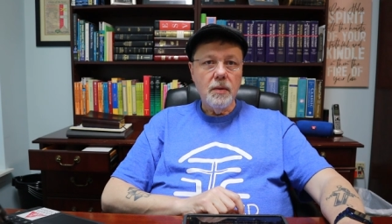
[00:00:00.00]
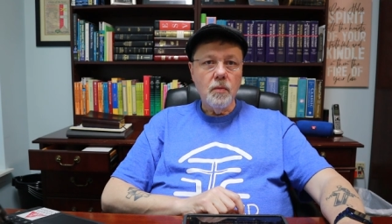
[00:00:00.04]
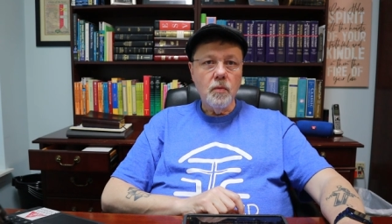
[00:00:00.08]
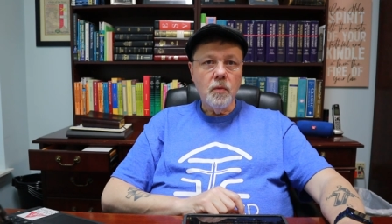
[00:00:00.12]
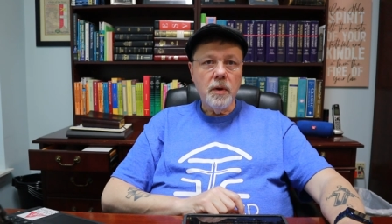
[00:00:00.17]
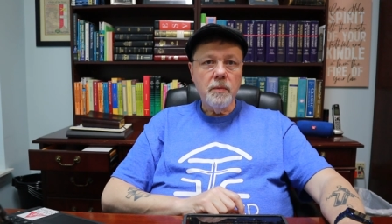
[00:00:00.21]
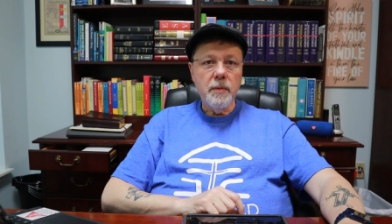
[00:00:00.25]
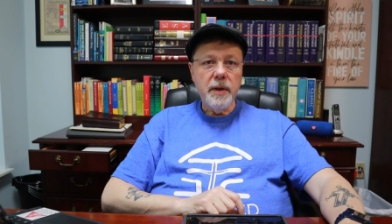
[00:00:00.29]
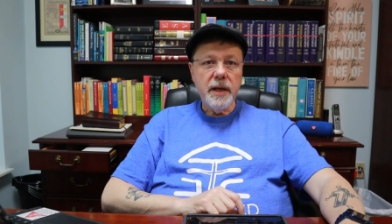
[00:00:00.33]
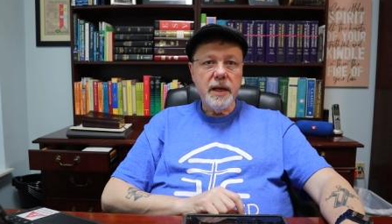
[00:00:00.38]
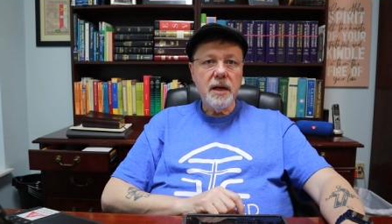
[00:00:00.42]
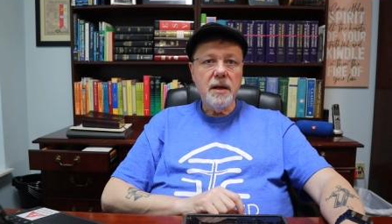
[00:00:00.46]

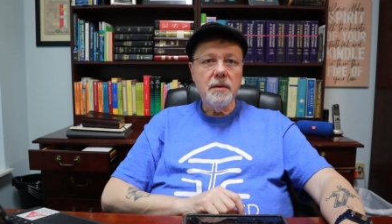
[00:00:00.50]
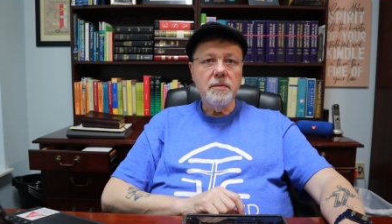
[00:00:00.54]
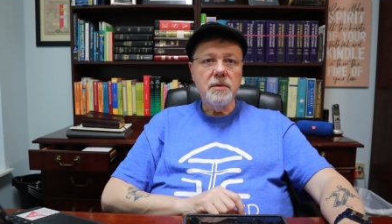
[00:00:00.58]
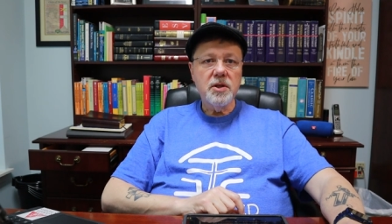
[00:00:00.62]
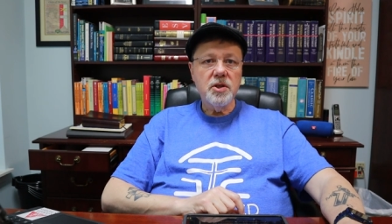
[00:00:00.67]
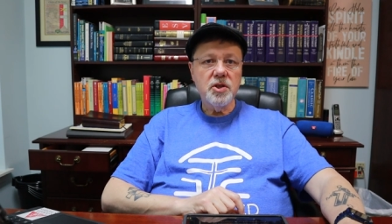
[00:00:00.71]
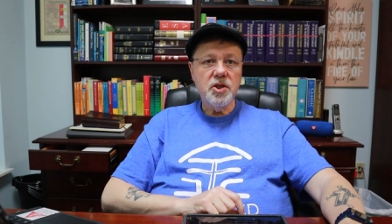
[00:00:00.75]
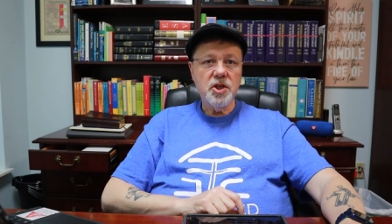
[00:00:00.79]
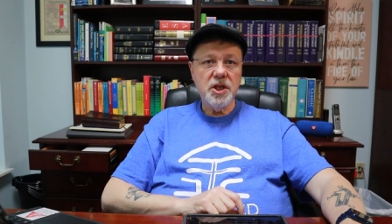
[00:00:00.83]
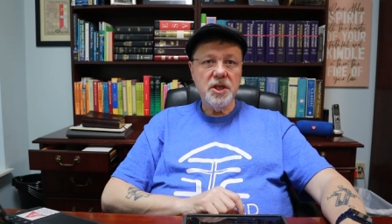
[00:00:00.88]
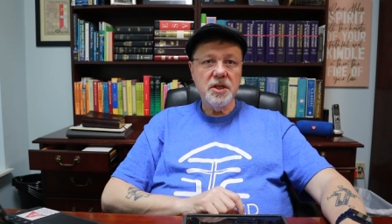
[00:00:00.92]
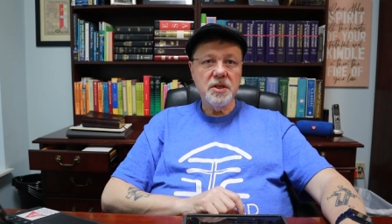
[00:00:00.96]
When we come
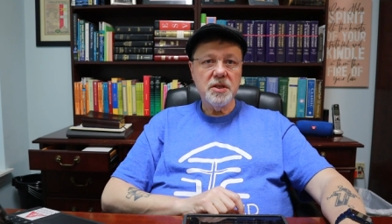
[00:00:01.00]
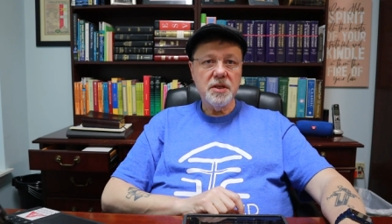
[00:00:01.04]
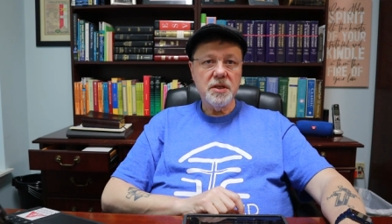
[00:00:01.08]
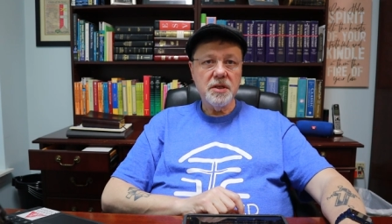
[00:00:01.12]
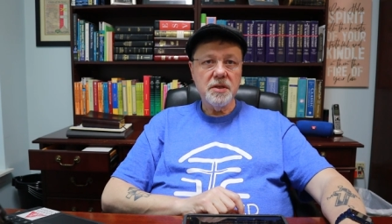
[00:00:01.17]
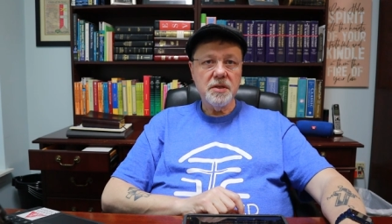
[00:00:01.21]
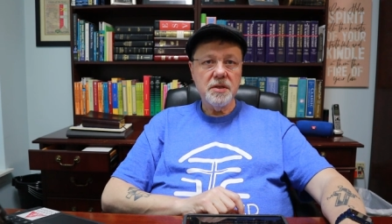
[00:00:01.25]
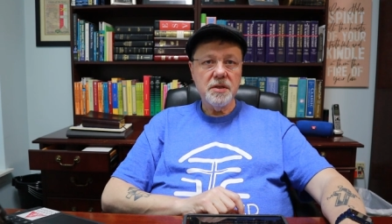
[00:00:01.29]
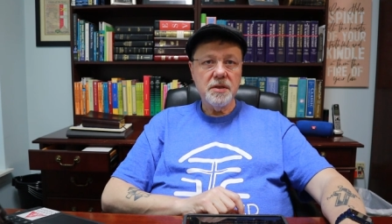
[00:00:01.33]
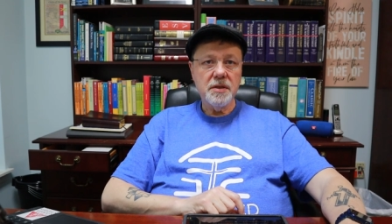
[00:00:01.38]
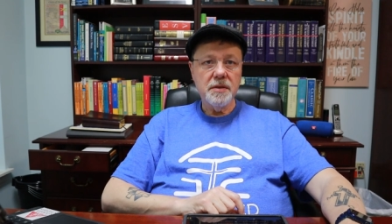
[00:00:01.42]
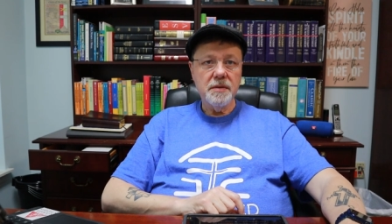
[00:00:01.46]
to
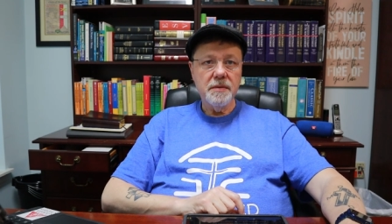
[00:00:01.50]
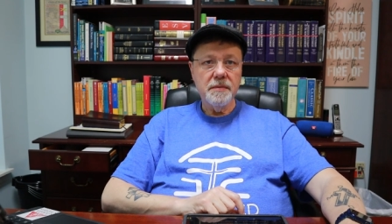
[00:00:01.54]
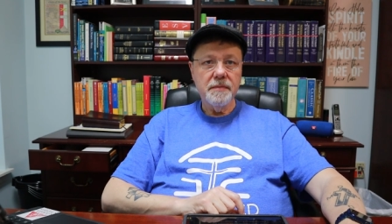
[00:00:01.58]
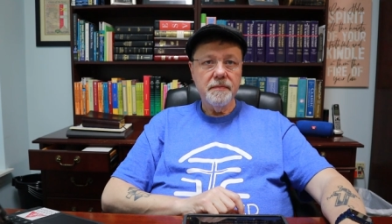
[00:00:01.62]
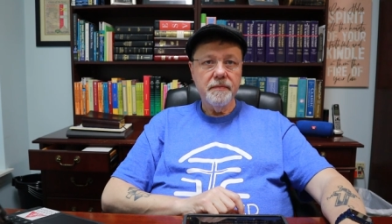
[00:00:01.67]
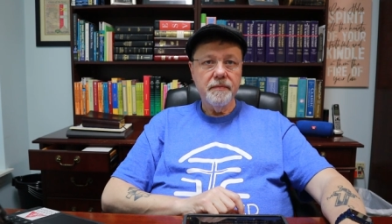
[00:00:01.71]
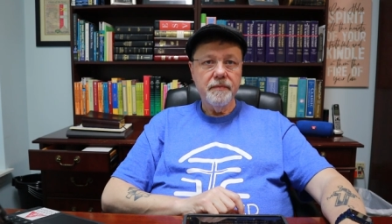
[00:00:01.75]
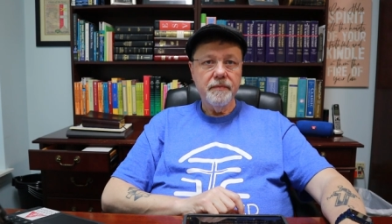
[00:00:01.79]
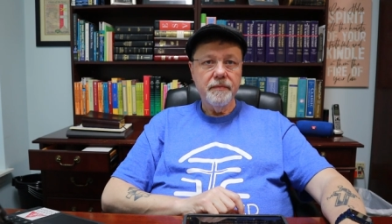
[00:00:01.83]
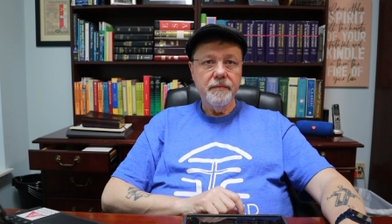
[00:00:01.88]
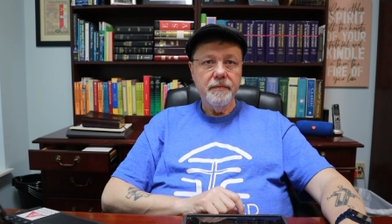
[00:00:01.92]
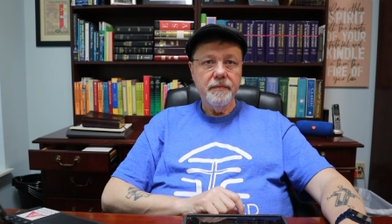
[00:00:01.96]
Jesus,
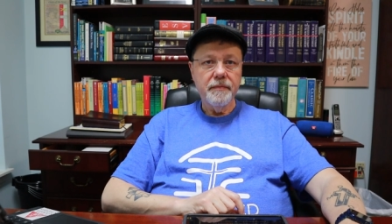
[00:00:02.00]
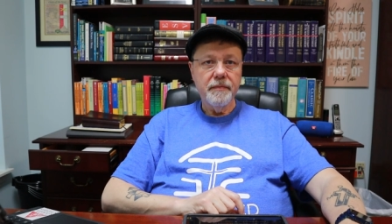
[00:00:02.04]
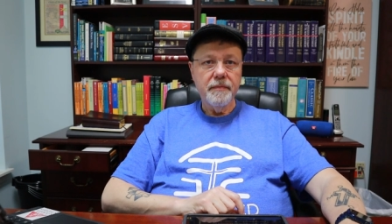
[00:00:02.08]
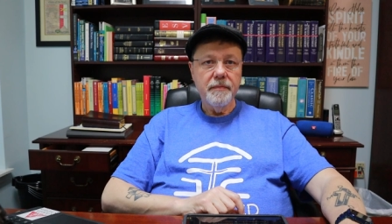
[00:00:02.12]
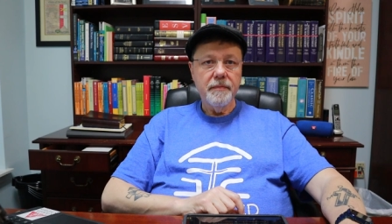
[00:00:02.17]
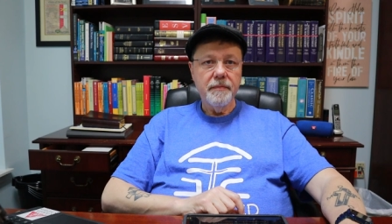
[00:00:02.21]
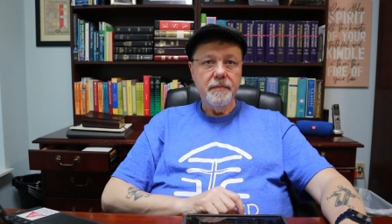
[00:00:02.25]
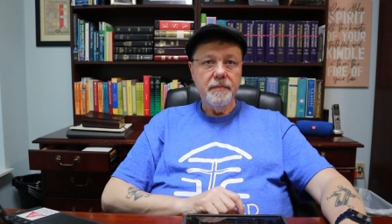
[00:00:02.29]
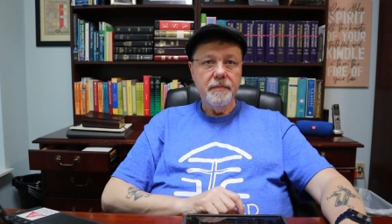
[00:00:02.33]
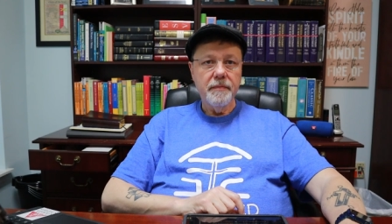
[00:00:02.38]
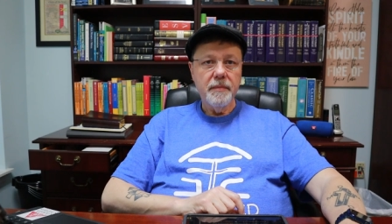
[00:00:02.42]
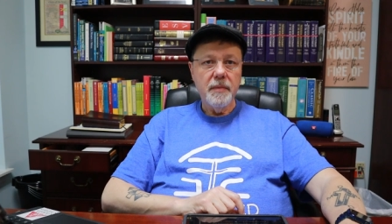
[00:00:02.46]

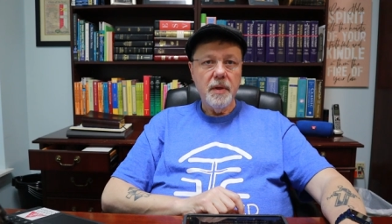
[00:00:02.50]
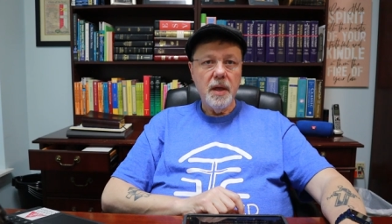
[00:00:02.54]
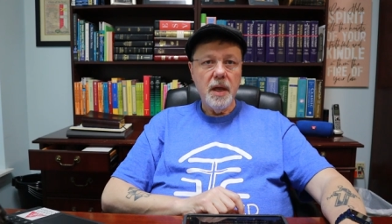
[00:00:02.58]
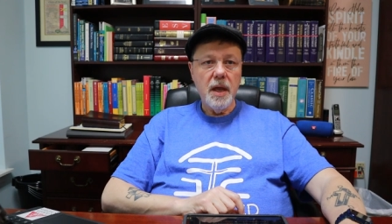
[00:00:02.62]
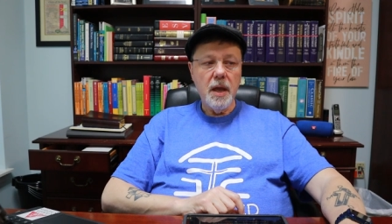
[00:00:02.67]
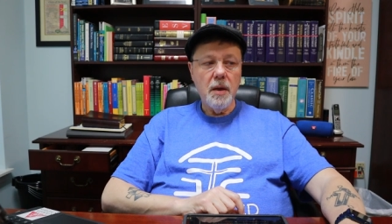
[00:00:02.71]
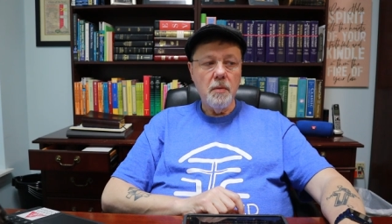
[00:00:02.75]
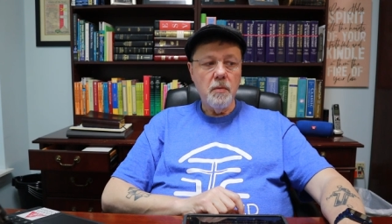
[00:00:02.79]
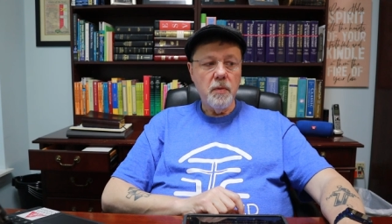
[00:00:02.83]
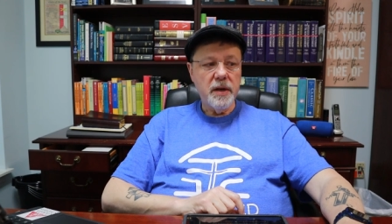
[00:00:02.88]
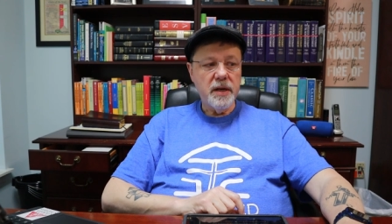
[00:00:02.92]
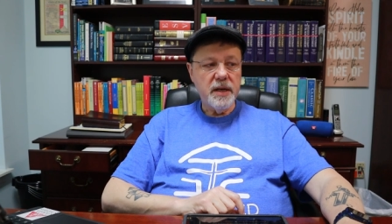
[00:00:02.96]

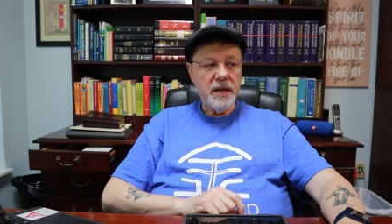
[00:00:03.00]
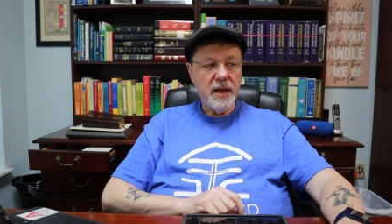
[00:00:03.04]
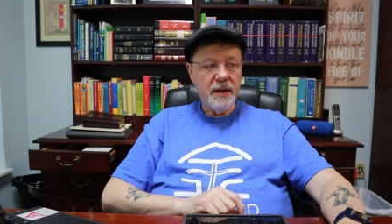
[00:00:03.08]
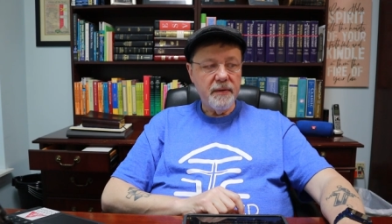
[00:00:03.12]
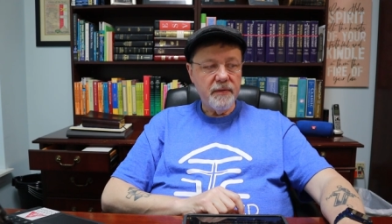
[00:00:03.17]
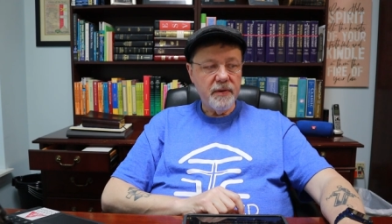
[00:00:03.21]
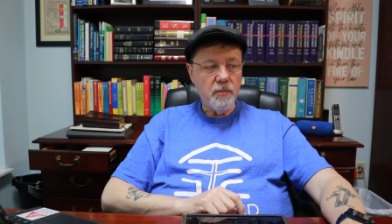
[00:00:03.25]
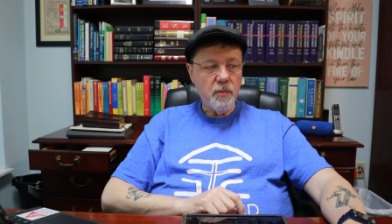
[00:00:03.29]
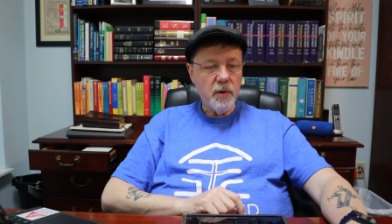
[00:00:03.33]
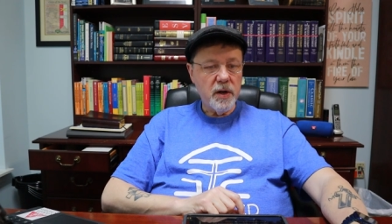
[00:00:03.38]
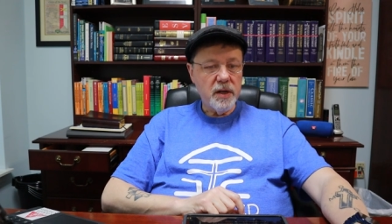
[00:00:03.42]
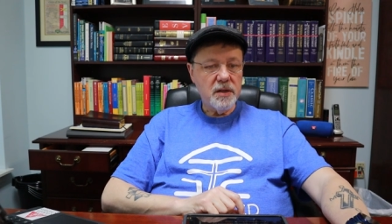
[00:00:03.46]
and when
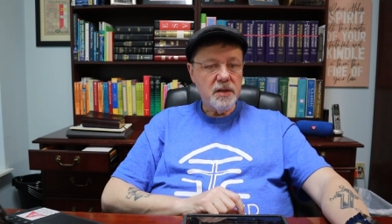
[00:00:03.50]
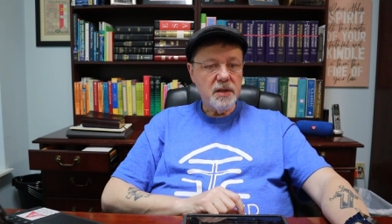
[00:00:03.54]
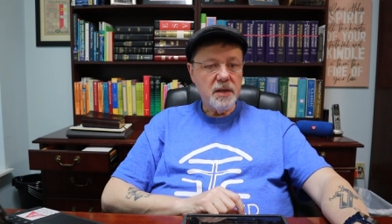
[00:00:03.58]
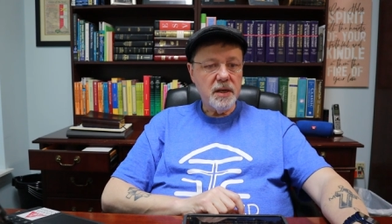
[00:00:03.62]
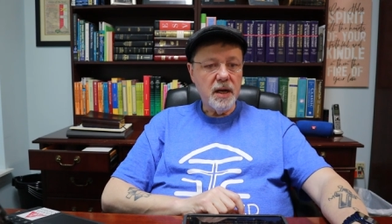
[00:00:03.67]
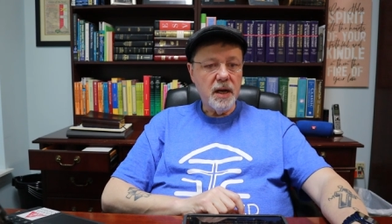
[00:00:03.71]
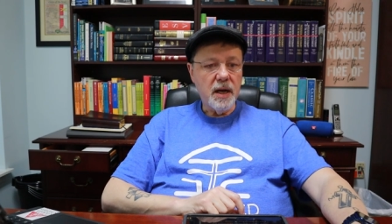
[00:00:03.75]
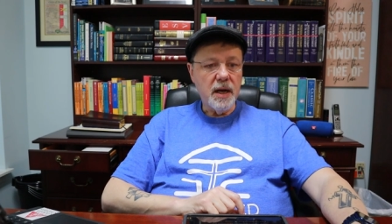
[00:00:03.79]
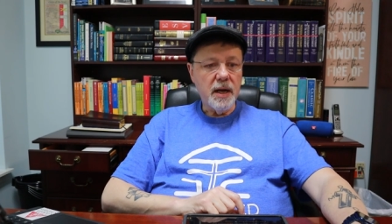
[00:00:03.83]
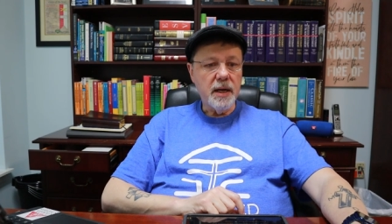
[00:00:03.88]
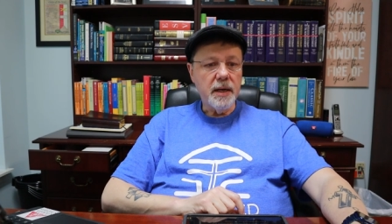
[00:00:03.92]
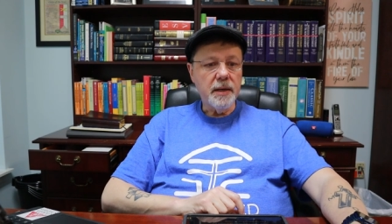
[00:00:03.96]
David went to
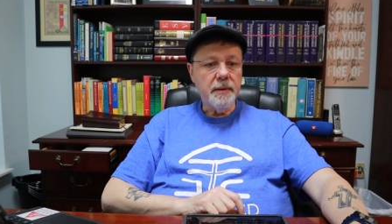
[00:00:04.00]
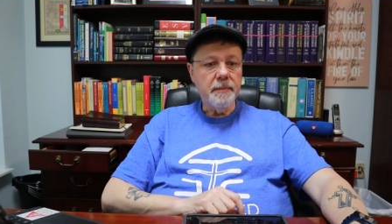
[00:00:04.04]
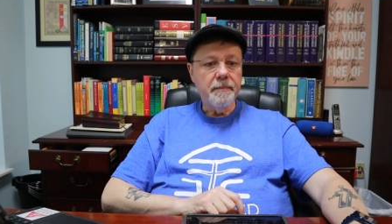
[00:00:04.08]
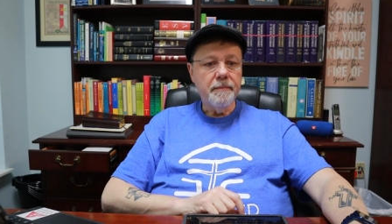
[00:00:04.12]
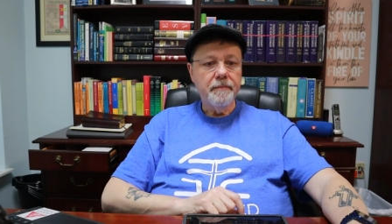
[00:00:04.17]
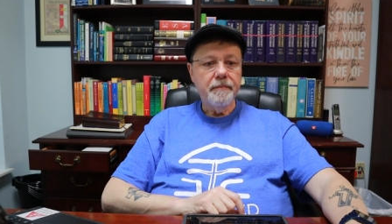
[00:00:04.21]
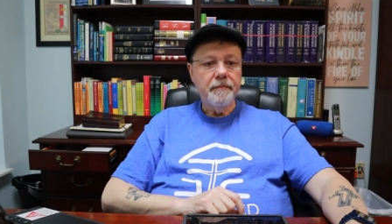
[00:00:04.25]
God,